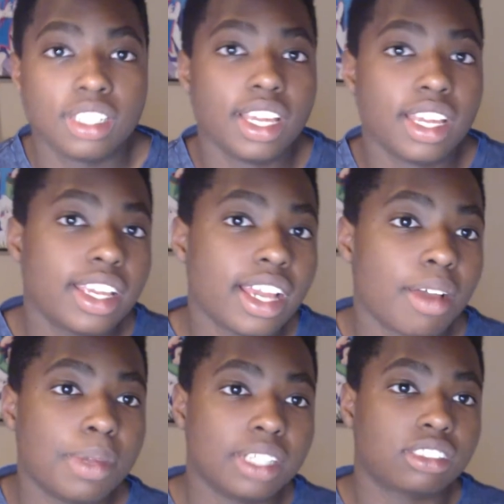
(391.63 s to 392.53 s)
Yeah, he
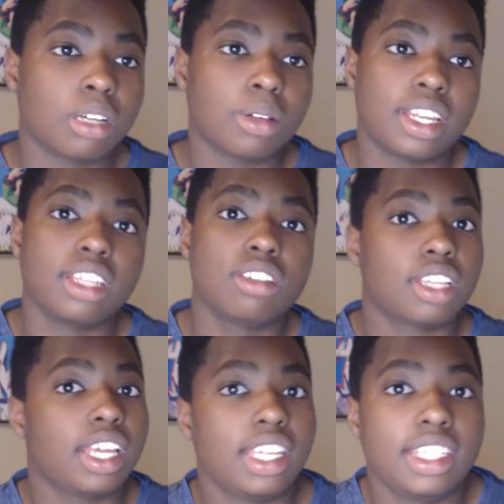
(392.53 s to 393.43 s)
got messed up, and he
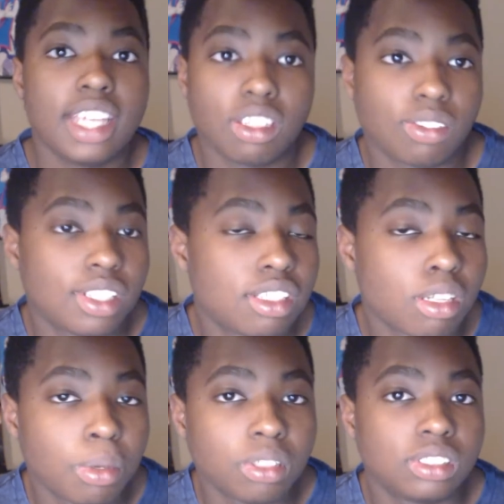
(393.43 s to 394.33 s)
used 8 gates, but he's
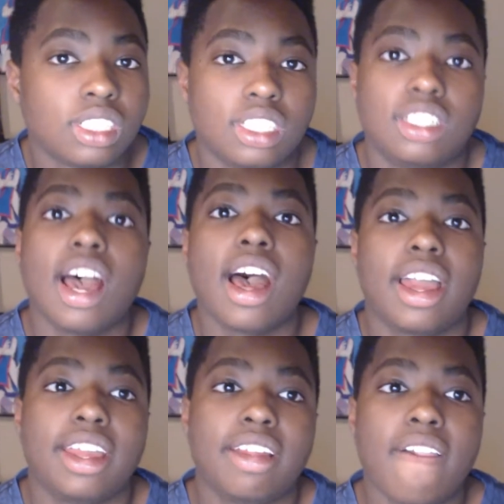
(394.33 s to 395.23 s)
supposed to
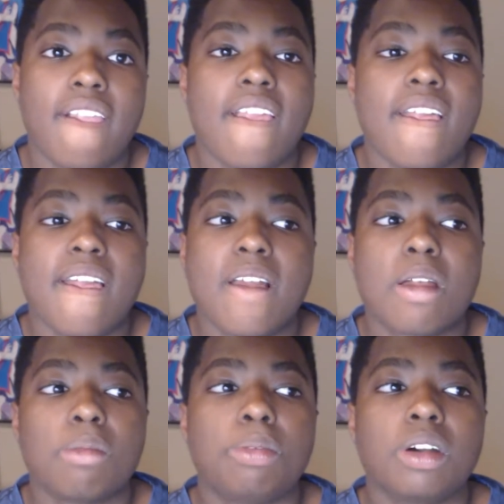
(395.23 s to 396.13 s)
die.
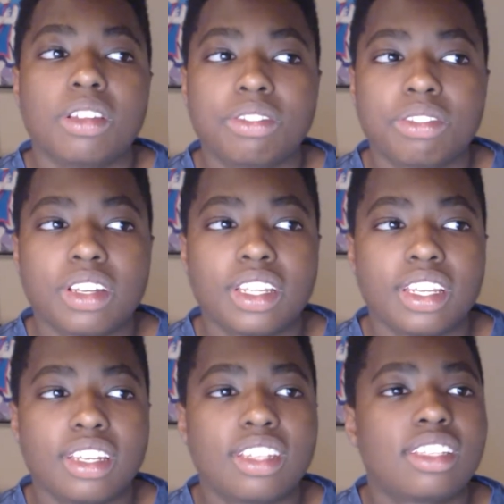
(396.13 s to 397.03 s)
But
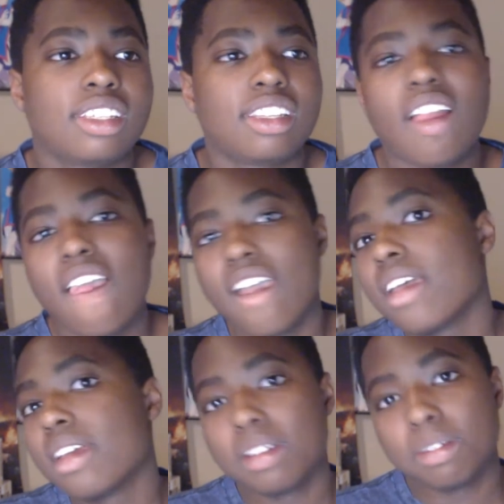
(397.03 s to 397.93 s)
friggin',
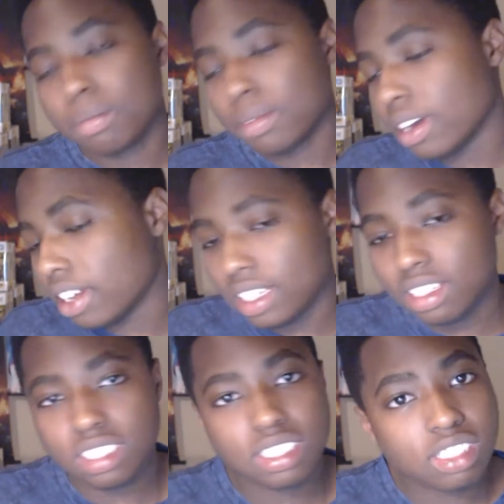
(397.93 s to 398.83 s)

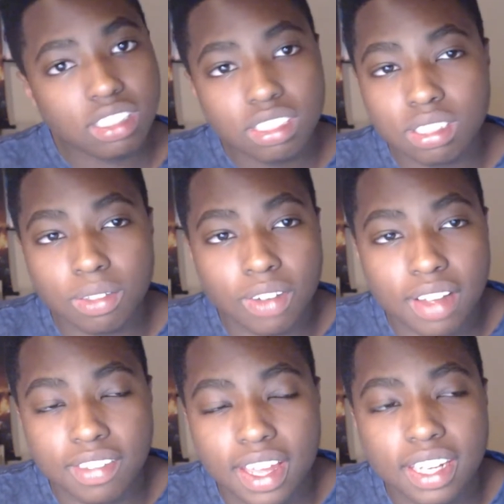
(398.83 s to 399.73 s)
he should have
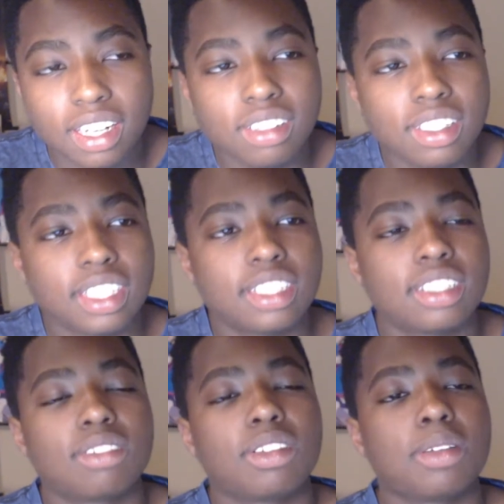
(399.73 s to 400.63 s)
survived that. And another thing that
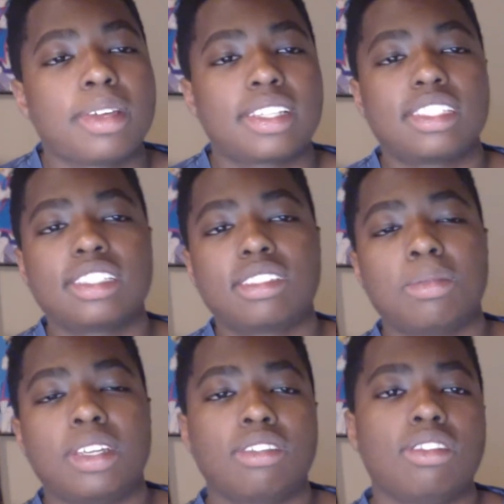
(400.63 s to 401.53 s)
doesn't really make sense to
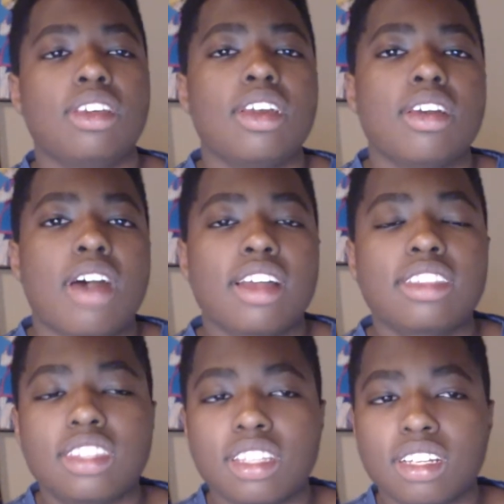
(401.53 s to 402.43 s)
me is,
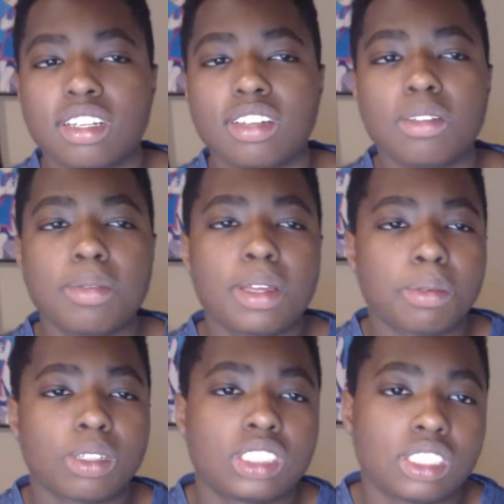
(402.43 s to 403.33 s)
it would make
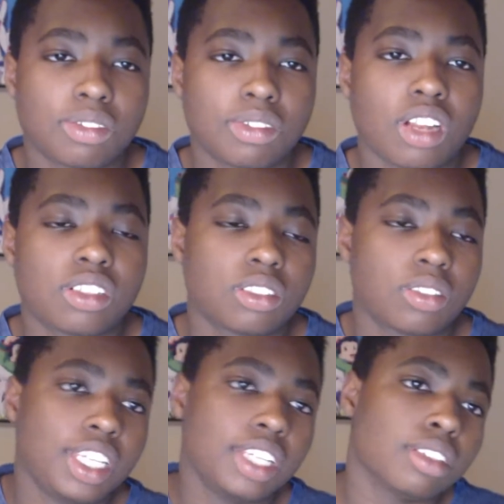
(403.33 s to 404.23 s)
more sense if Naruto
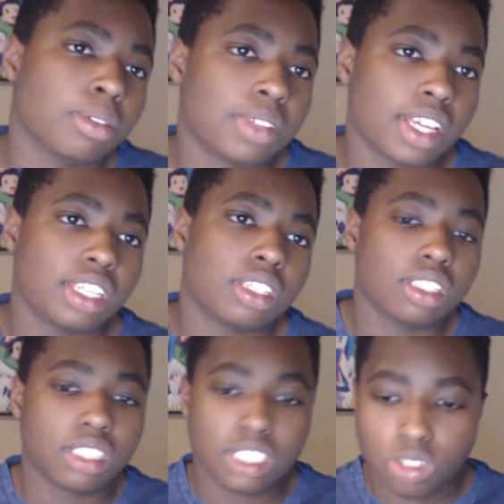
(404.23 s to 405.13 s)
healed him, that
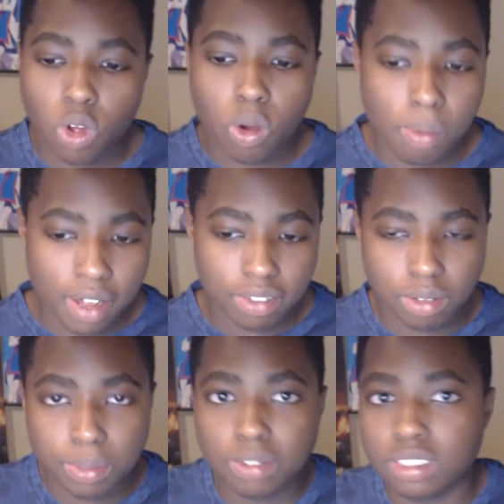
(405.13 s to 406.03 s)
his whole body
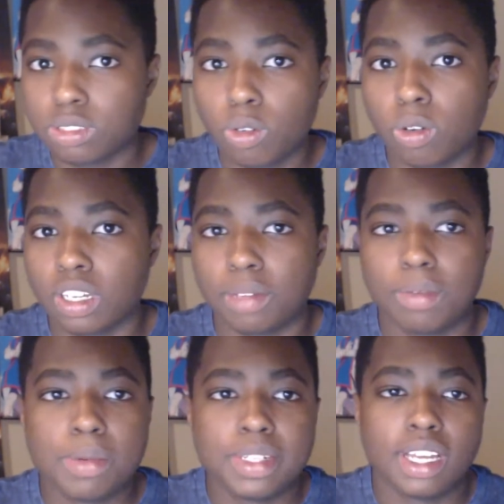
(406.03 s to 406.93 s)
would be restored. Like,
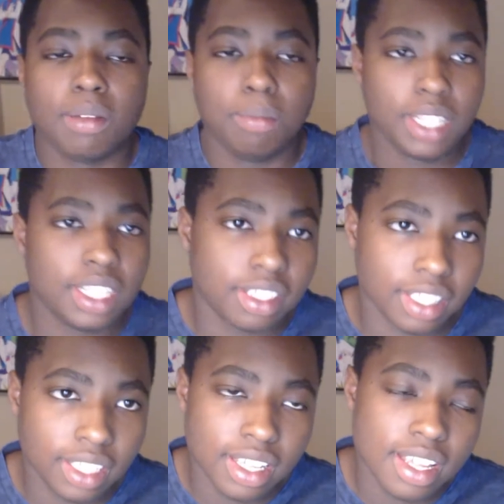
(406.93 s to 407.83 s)
maybe not
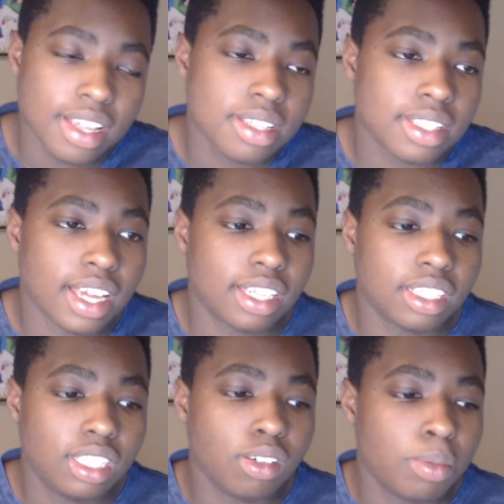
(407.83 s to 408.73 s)
immediately, that
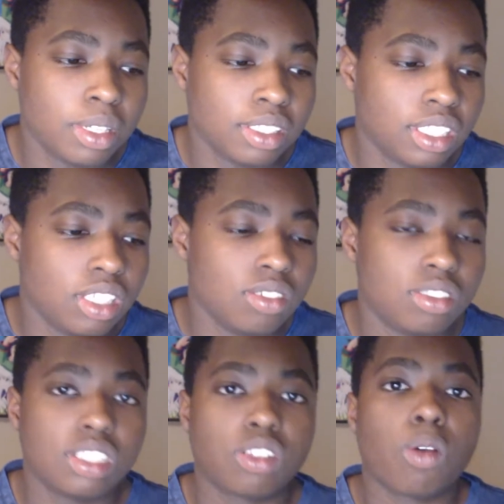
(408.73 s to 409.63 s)
he would be able to
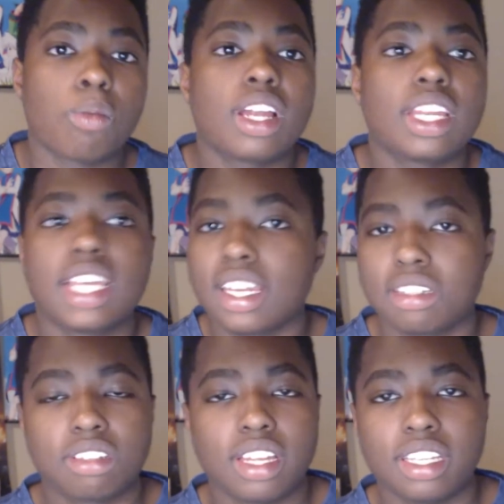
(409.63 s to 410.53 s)
use his whole body and
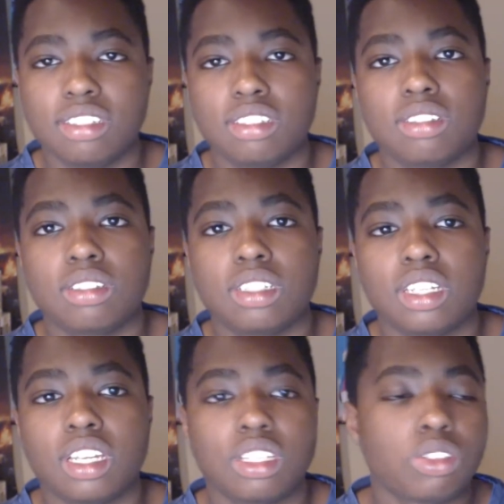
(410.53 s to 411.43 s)
his legs
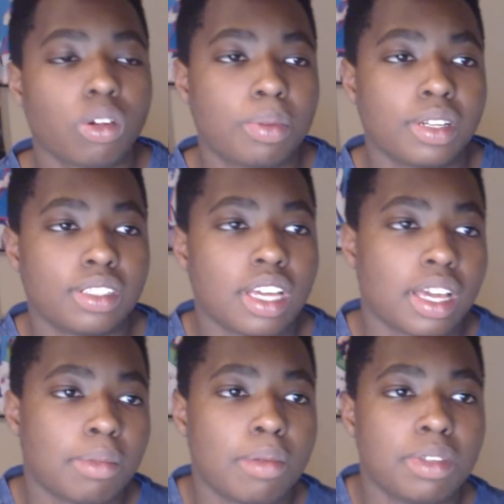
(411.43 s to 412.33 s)
in a short period of time,
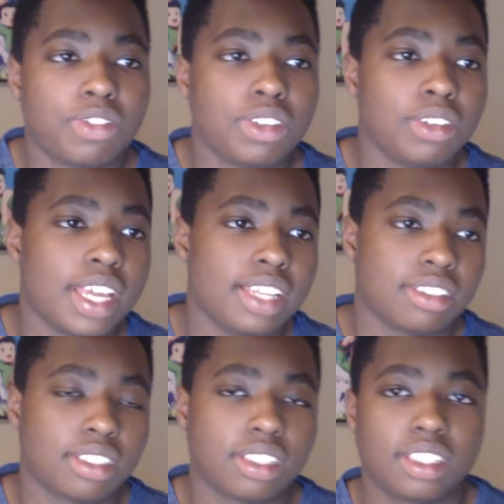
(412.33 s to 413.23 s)
like maybe a few days
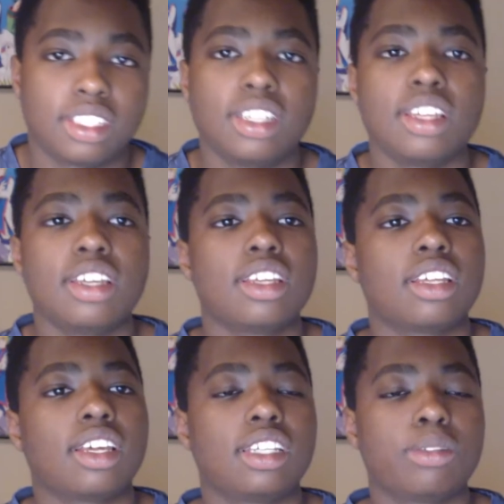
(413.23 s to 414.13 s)
or something.
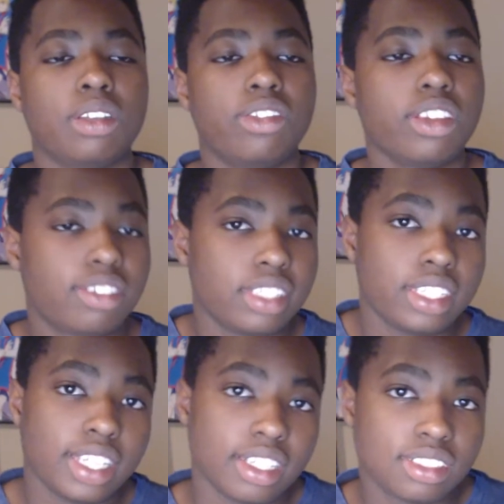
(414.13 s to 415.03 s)
Like, it's been
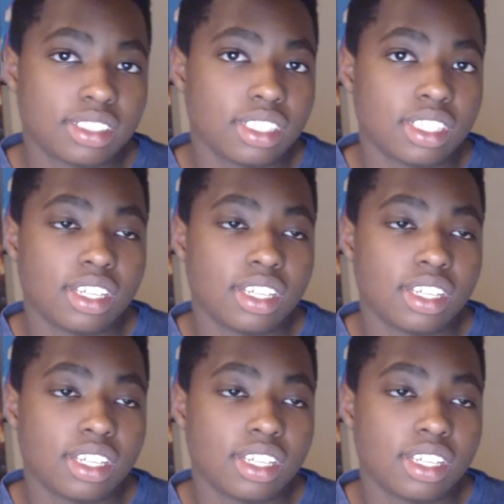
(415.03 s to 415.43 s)
15 years.